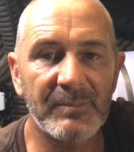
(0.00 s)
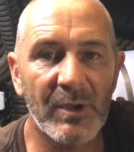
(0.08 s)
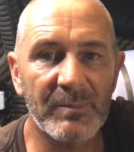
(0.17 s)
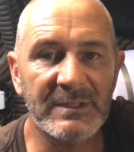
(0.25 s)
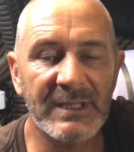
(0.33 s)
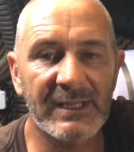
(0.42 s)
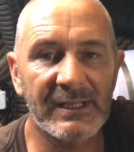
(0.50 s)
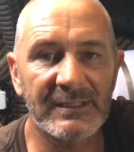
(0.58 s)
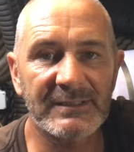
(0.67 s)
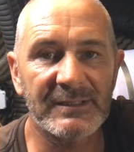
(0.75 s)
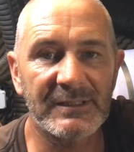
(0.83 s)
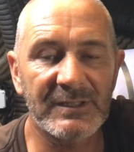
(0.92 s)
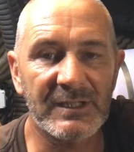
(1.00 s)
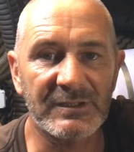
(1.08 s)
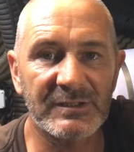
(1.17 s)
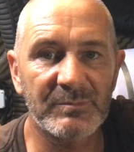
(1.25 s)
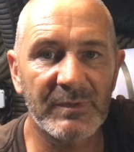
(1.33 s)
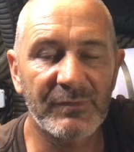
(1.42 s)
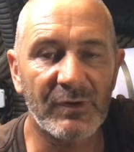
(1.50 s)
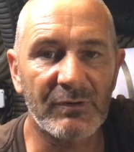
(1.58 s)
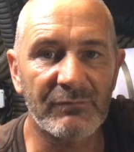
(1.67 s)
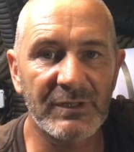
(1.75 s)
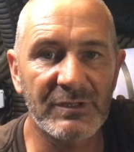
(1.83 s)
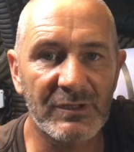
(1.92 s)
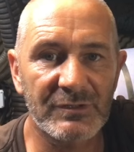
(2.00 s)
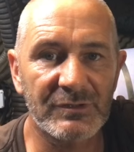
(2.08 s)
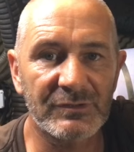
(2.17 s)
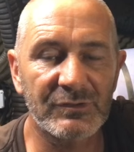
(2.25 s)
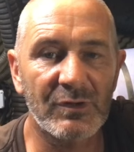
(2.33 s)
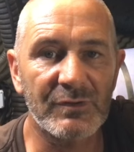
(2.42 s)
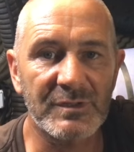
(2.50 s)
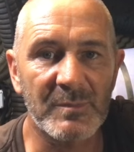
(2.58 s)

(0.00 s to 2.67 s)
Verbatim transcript: perpendicular to the dish before it returns to storage